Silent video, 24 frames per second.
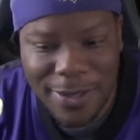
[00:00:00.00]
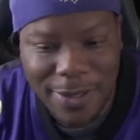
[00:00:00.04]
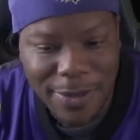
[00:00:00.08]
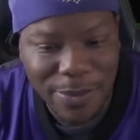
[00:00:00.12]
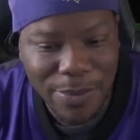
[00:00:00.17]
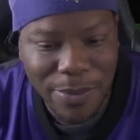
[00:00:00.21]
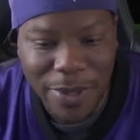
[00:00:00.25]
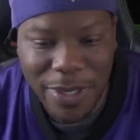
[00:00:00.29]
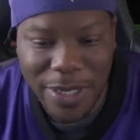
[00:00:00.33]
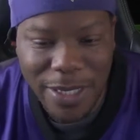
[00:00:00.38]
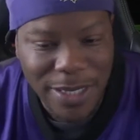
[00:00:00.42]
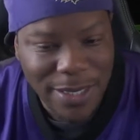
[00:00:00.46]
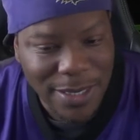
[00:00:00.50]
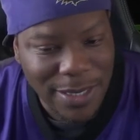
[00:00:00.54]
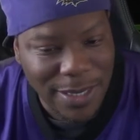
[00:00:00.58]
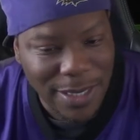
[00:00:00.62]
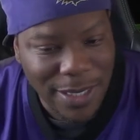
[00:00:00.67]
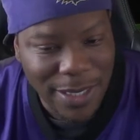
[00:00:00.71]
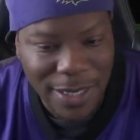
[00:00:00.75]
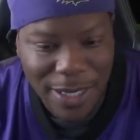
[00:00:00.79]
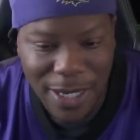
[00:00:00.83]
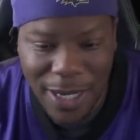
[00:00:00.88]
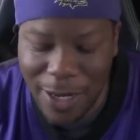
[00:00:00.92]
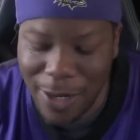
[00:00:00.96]
But he's
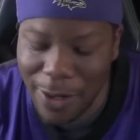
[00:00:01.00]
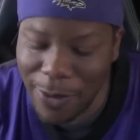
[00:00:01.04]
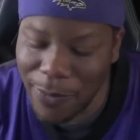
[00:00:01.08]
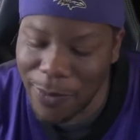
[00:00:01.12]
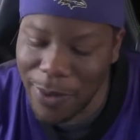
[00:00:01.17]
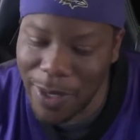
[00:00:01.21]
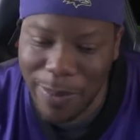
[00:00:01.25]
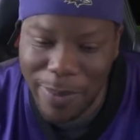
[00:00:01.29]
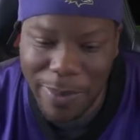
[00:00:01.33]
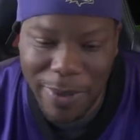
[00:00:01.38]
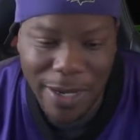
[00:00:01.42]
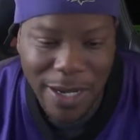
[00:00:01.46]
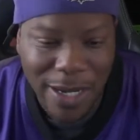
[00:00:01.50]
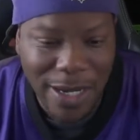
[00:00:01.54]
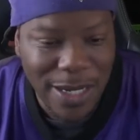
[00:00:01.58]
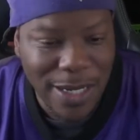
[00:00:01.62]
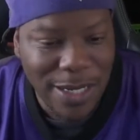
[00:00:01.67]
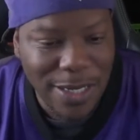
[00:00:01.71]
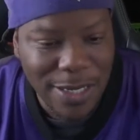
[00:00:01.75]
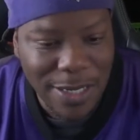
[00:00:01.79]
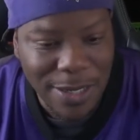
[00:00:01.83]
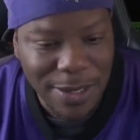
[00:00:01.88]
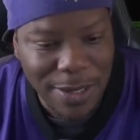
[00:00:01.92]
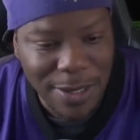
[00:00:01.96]
still all wet
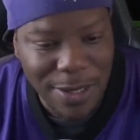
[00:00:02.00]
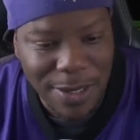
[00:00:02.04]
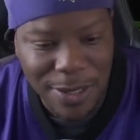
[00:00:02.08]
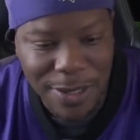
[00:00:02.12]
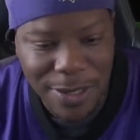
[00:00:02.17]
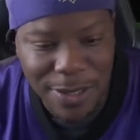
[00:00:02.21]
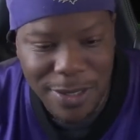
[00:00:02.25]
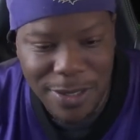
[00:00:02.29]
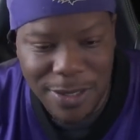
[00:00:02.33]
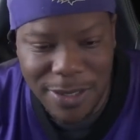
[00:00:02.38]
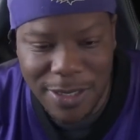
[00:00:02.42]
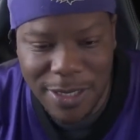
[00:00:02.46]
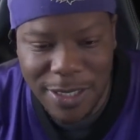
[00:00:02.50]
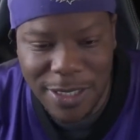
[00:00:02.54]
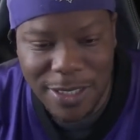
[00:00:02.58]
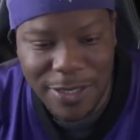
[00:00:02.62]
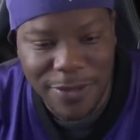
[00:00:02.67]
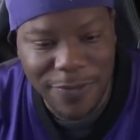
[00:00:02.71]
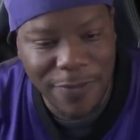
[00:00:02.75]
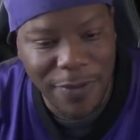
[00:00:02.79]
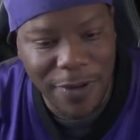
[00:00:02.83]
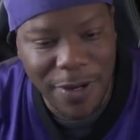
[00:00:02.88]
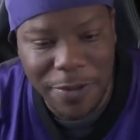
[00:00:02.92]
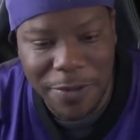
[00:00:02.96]
behind your ears. He's
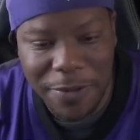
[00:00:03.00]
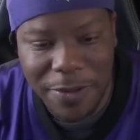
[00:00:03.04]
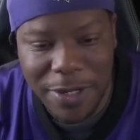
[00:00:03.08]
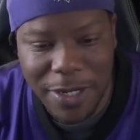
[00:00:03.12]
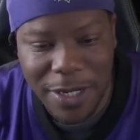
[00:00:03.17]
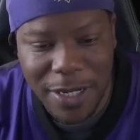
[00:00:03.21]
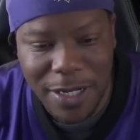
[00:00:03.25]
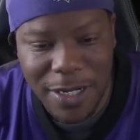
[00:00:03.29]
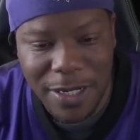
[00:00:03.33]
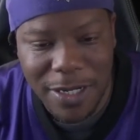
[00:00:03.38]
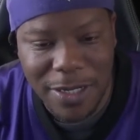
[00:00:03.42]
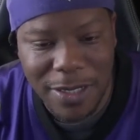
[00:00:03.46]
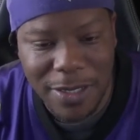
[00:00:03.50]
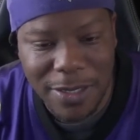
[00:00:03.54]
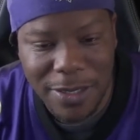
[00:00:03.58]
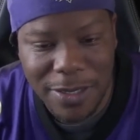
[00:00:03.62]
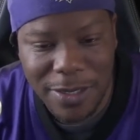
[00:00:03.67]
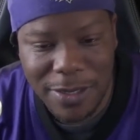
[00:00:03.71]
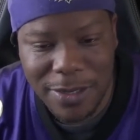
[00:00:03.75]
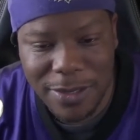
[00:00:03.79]
very young.